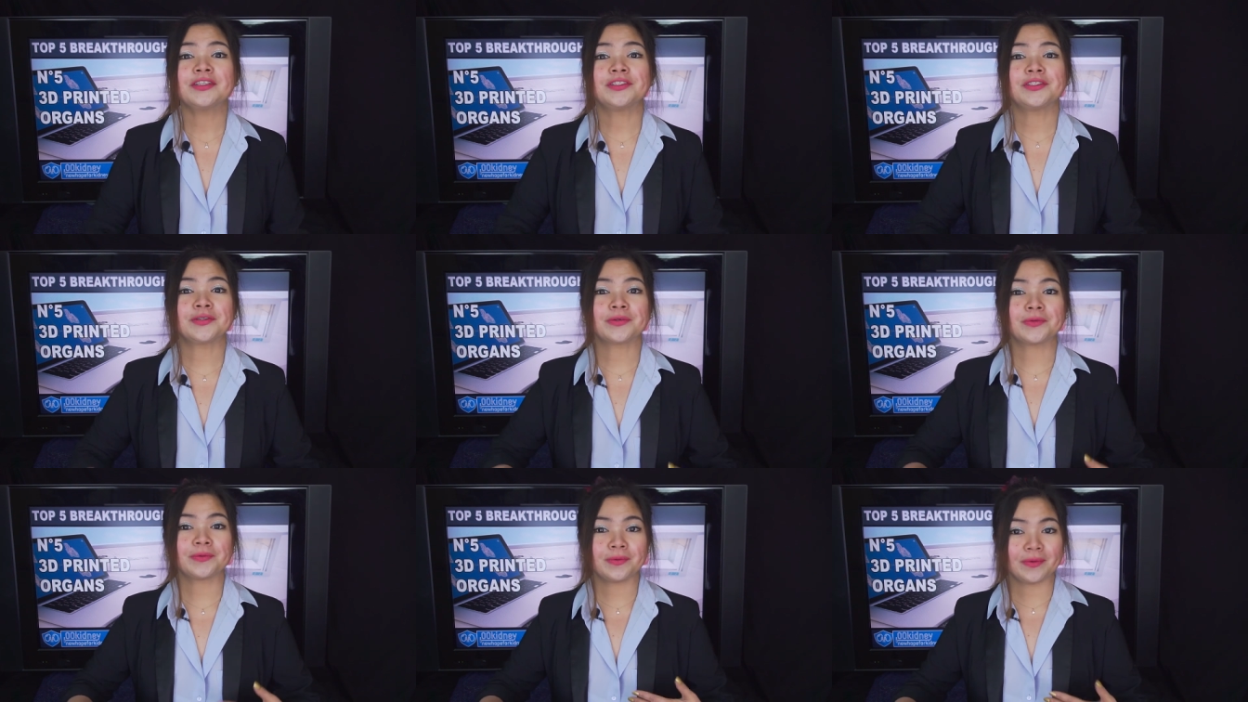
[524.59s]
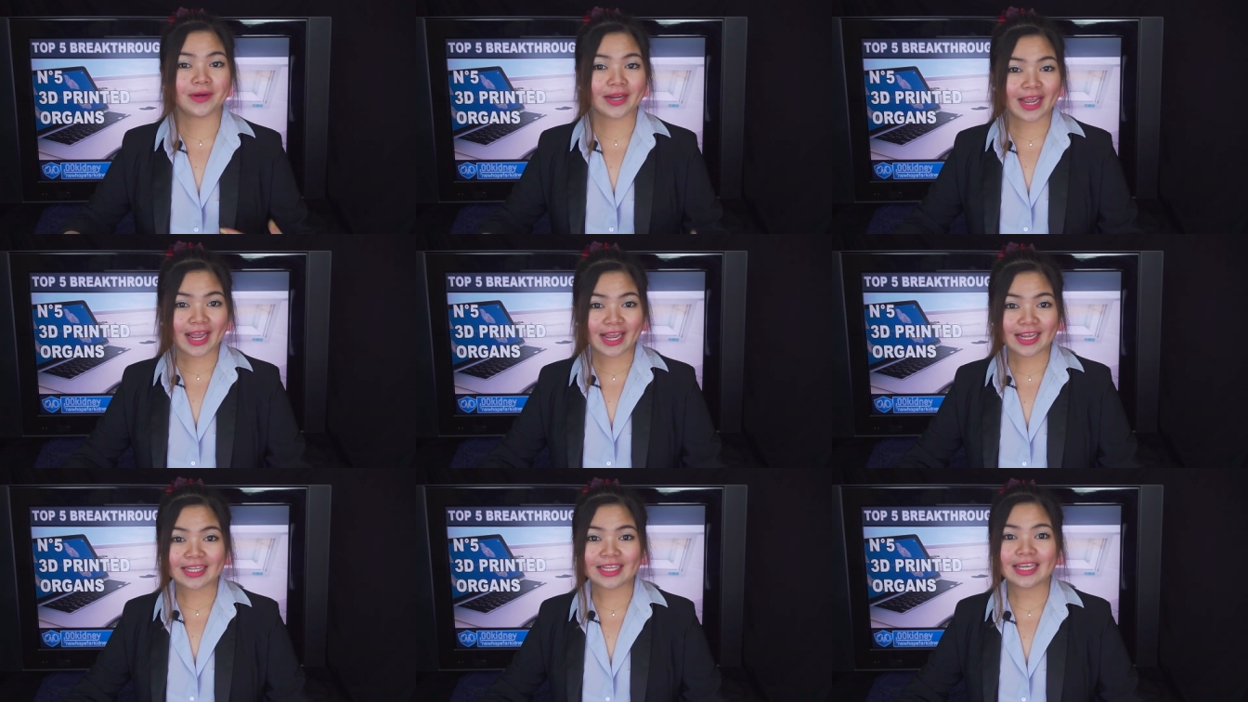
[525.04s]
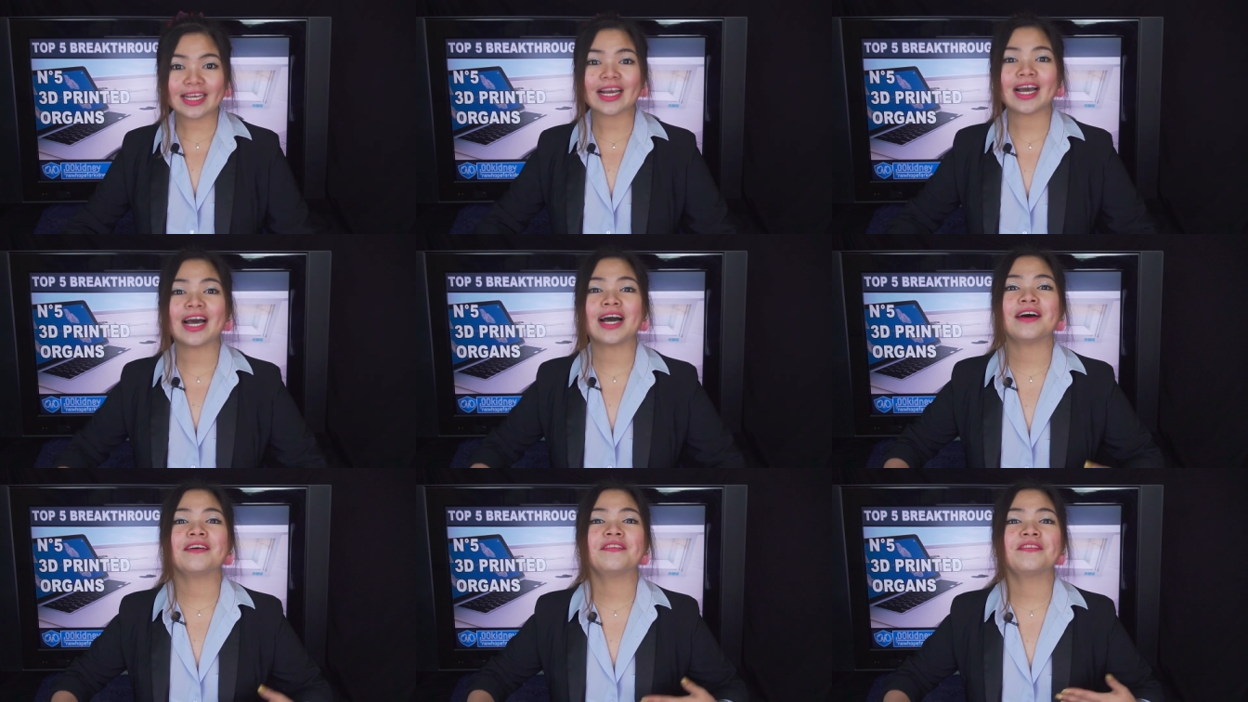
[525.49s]
to
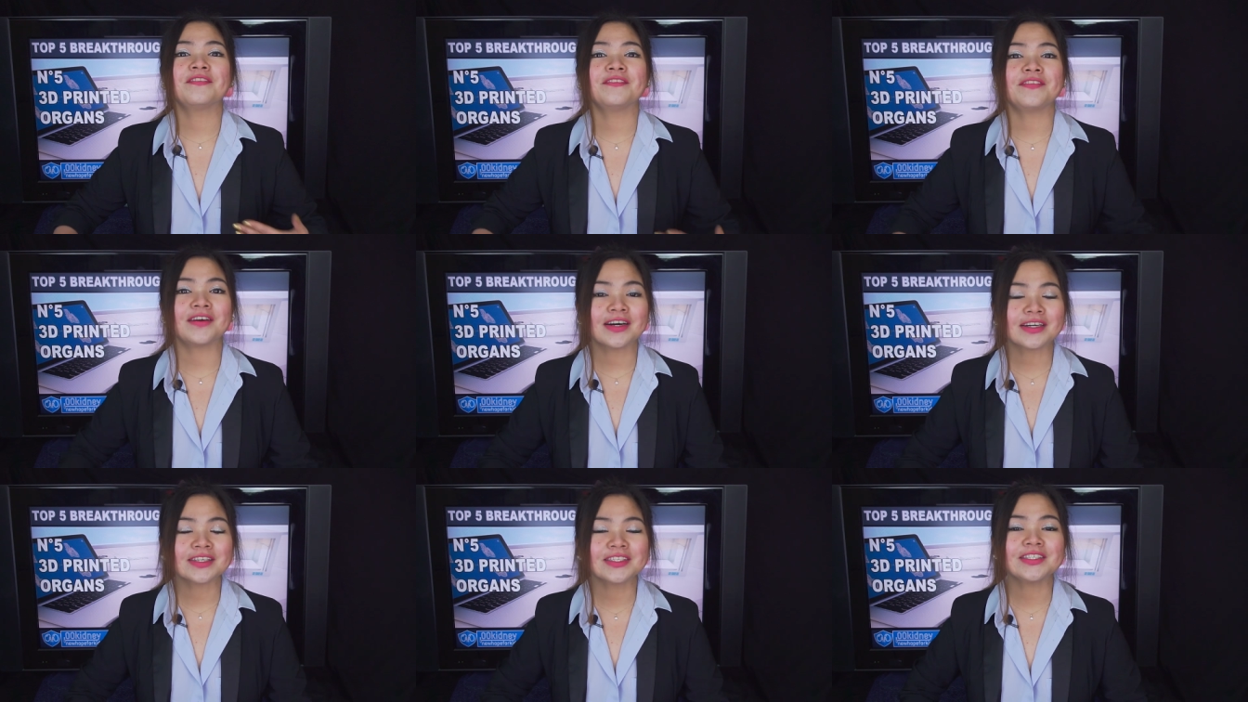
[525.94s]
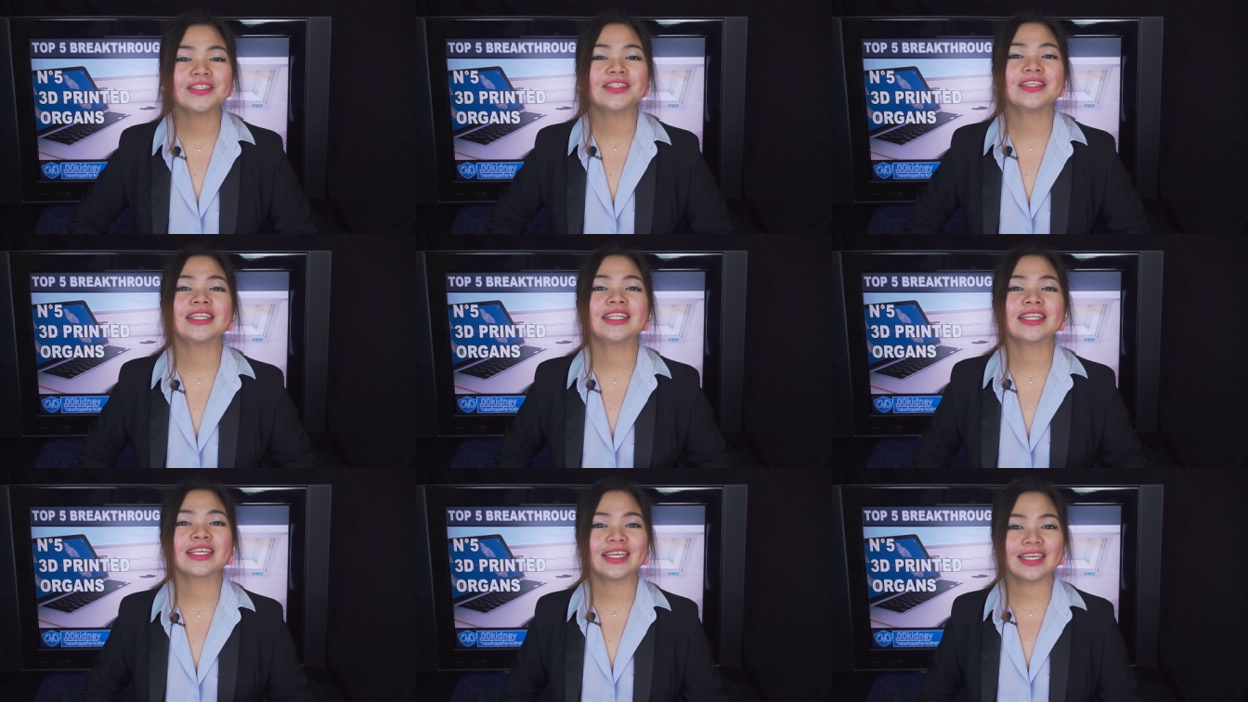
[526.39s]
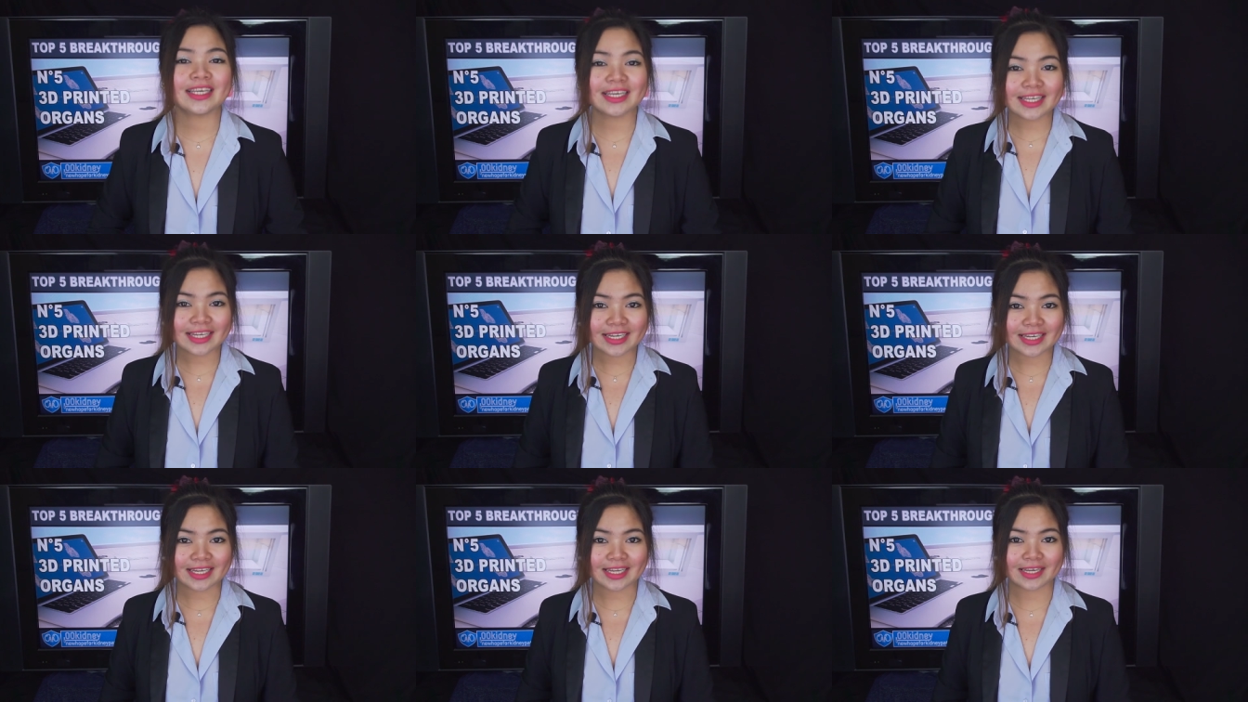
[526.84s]
creating a functional
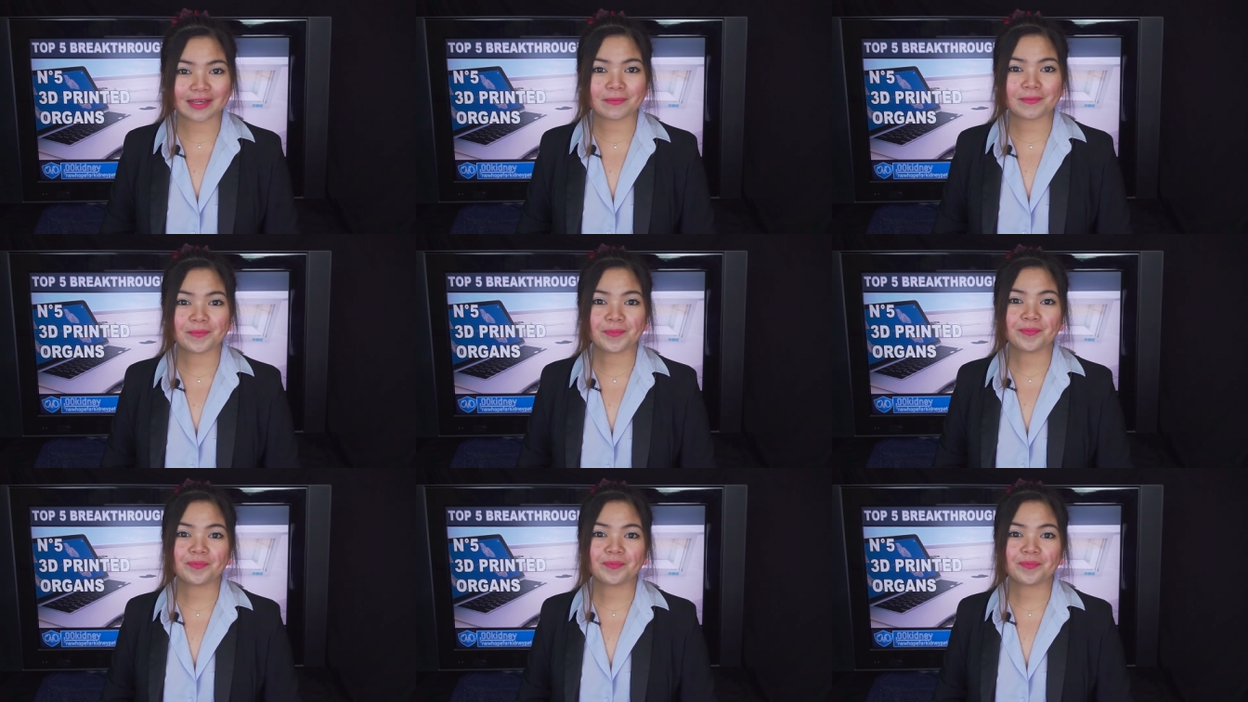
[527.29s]
kidney.